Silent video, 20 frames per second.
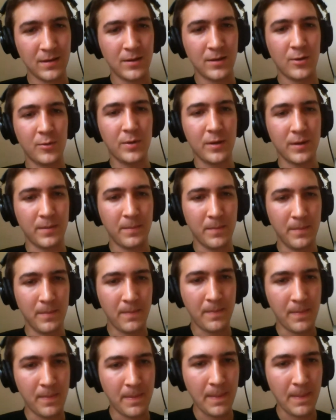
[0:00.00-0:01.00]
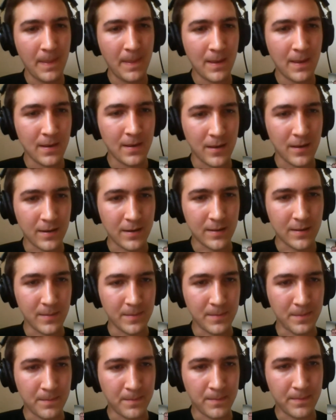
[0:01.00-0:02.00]
Okay.
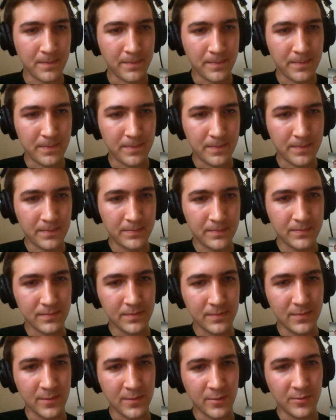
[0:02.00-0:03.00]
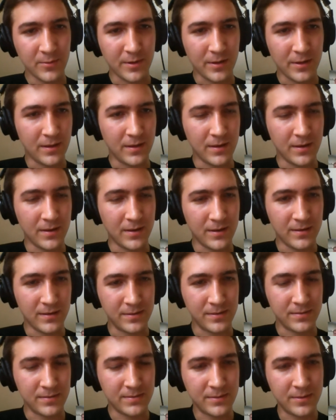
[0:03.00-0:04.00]
All right.
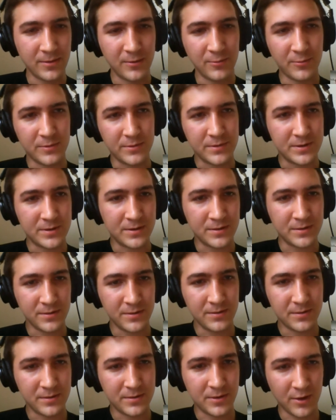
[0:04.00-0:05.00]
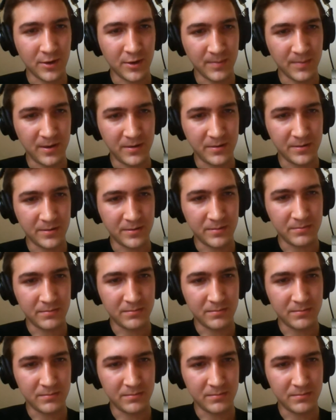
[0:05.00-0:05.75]
Do you want to talk about